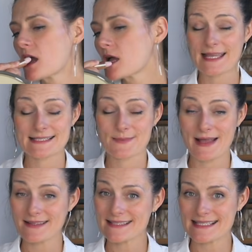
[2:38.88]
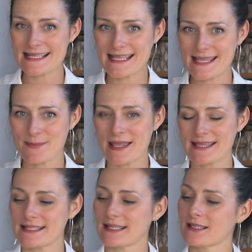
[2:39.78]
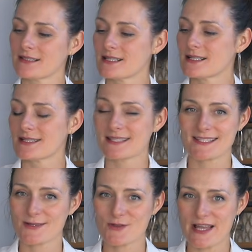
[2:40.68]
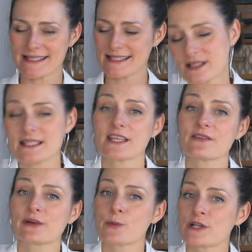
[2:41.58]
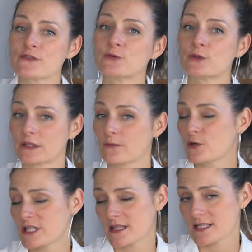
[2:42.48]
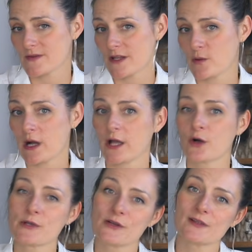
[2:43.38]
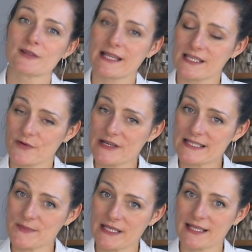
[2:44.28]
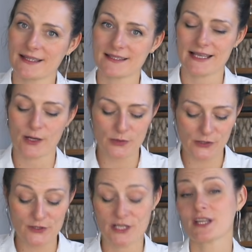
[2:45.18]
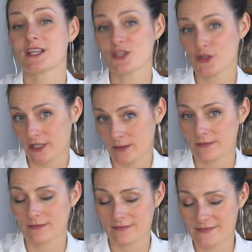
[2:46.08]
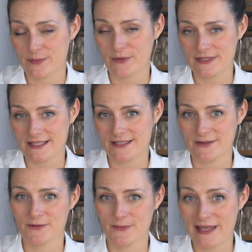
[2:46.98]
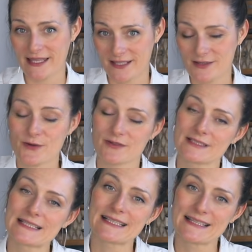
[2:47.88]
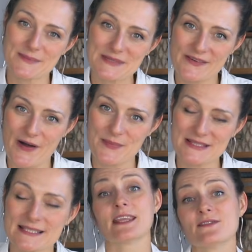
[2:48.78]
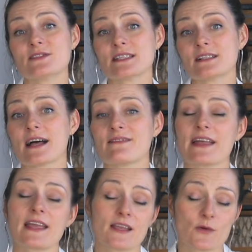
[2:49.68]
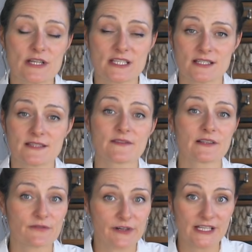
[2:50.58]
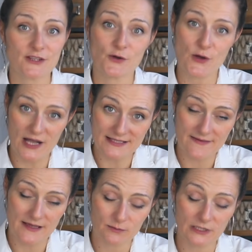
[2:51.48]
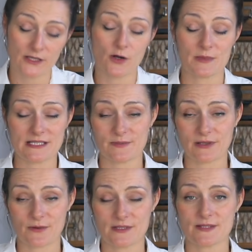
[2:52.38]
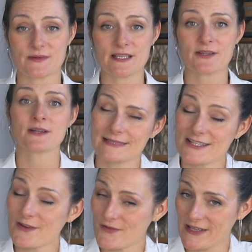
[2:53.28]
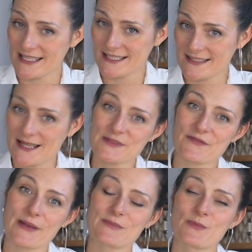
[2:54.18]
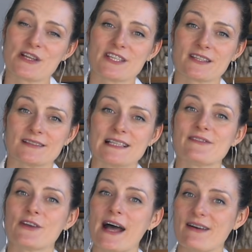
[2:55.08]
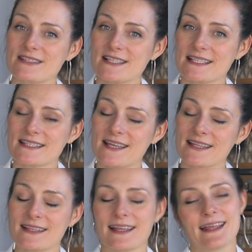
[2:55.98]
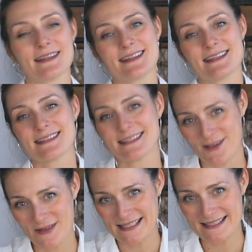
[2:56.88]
It smells amazing, so nice. Thank you very much for watching this video. I hope you're gonna like the recipe and I hope you're gonna enjoy the process of making your own lip scrubs. If you still have any questions, feel free to ask them in the comments below this video. Don't forget to subscribe to my channel if you haven't done it yet, and see you next